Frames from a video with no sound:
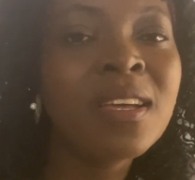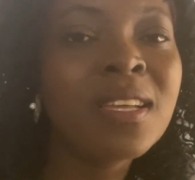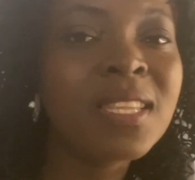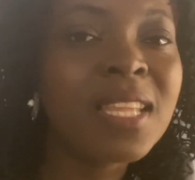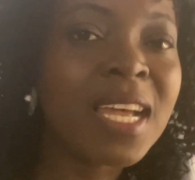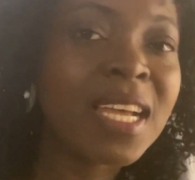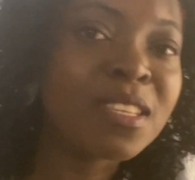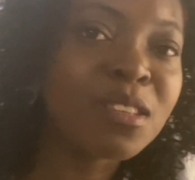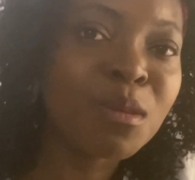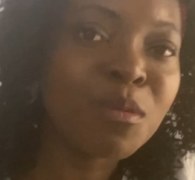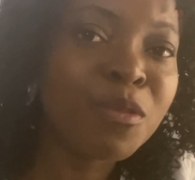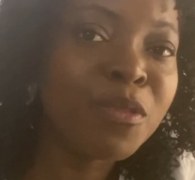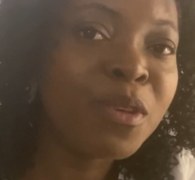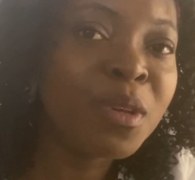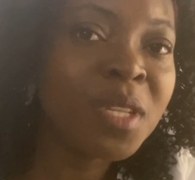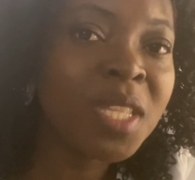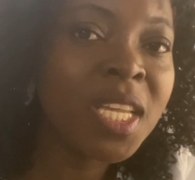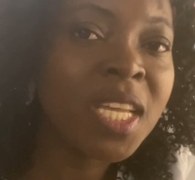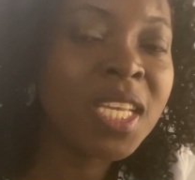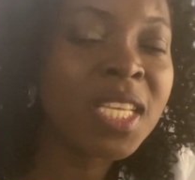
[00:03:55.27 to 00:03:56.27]
There are some few
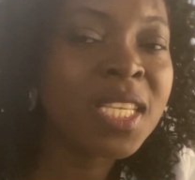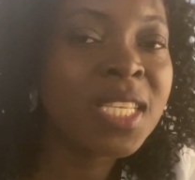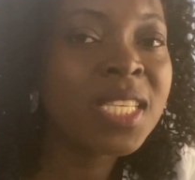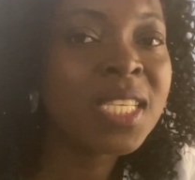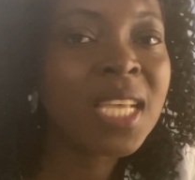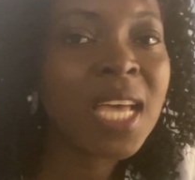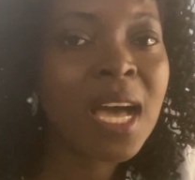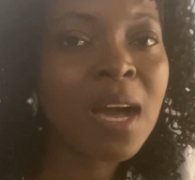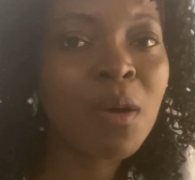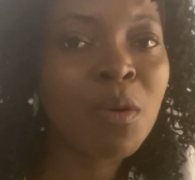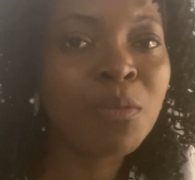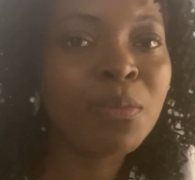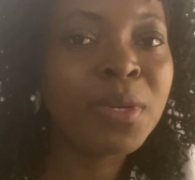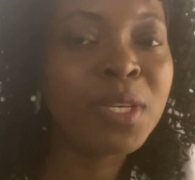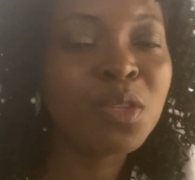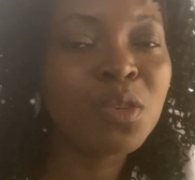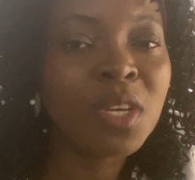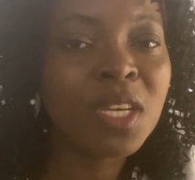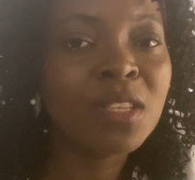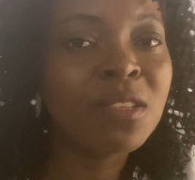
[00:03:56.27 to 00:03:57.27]
things I'll be
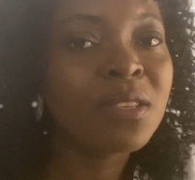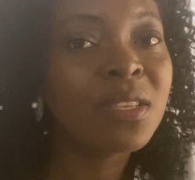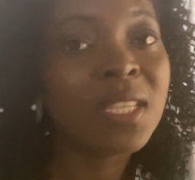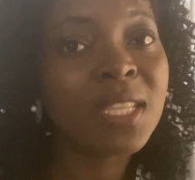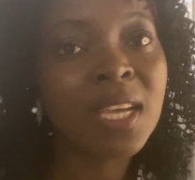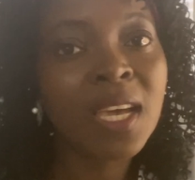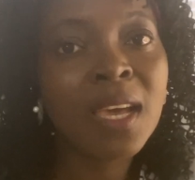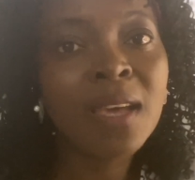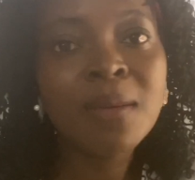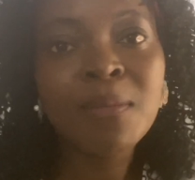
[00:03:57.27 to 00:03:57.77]
doing today.